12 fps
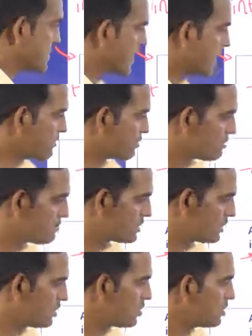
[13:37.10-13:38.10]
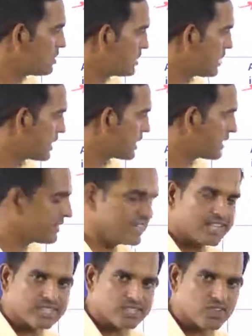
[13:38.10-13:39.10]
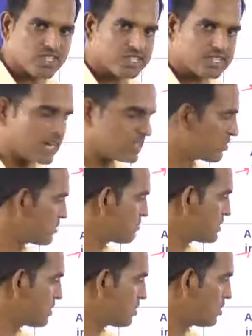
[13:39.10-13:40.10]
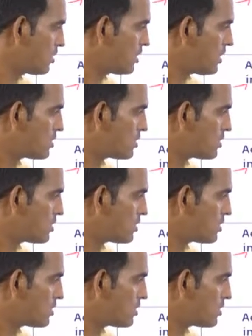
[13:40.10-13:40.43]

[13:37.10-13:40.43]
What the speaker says: start from 0, or the index starts from 0